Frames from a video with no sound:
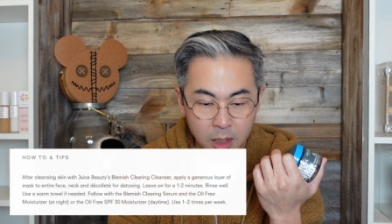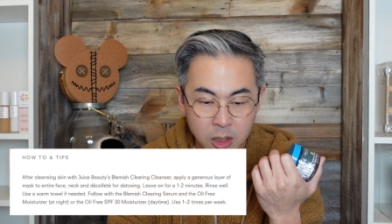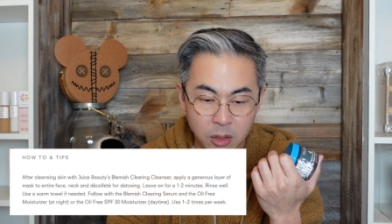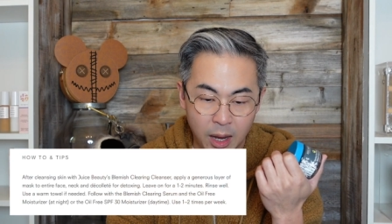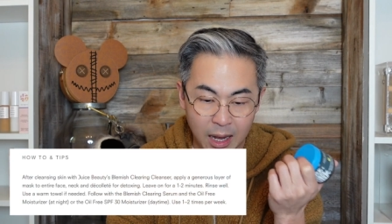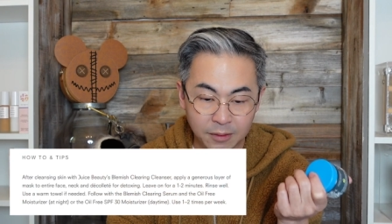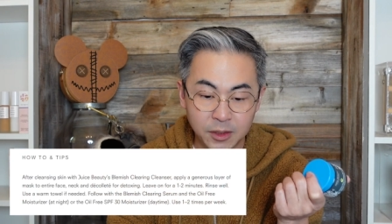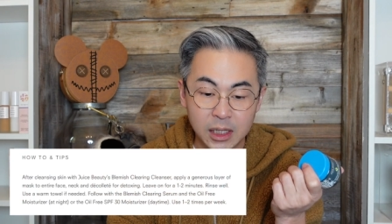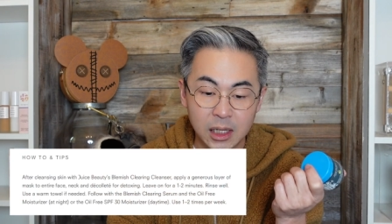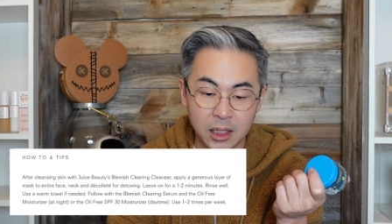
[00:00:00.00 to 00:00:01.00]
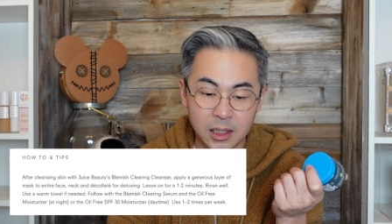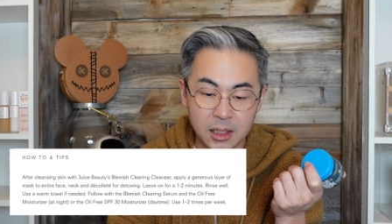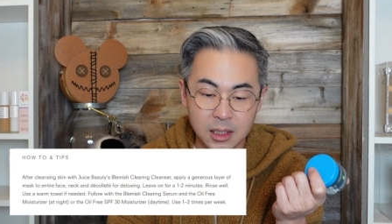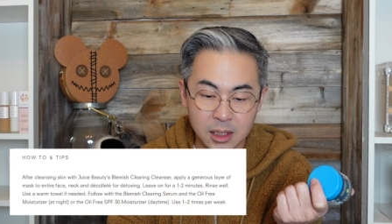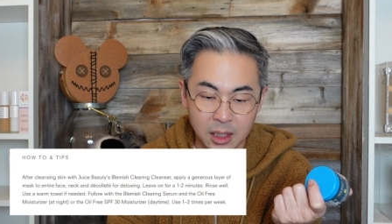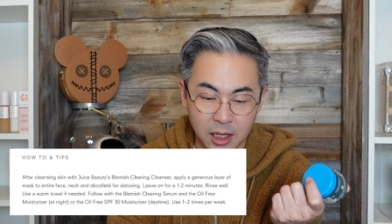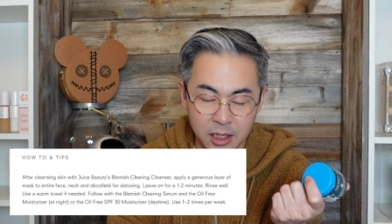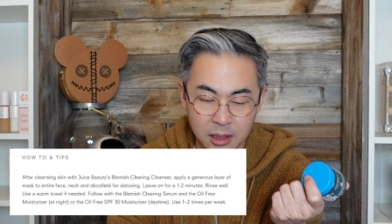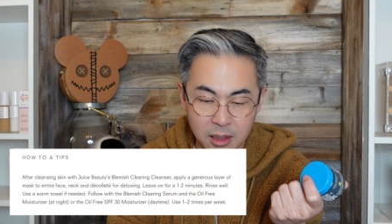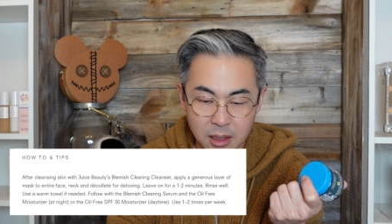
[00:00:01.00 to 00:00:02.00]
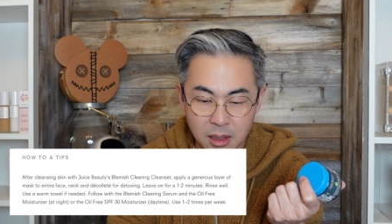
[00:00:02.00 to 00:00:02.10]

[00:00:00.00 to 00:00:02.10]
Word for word: So after cleaned skin,